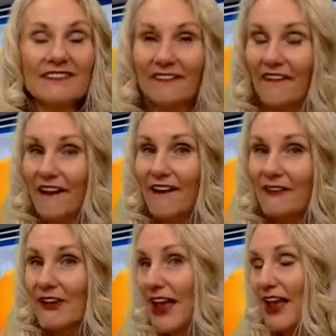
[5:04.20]

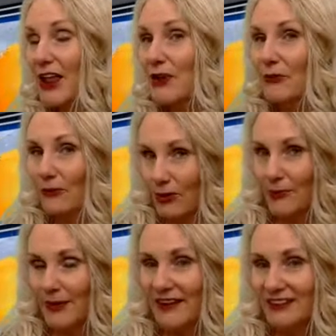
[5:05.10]
love, and
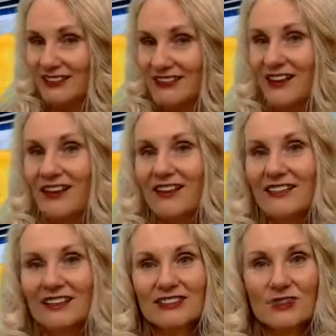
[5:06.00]
romance.
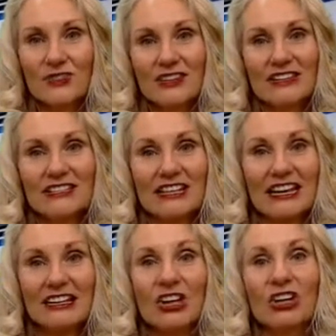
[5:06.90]
These are things
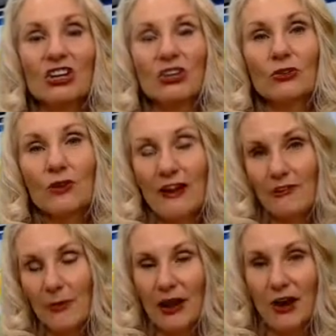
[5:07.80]
that you
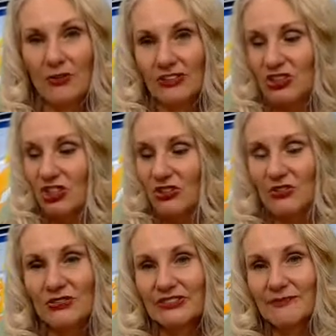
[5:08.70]
have the power to
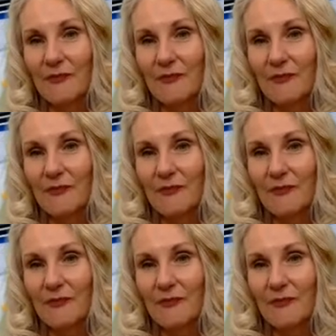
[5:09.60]
choose.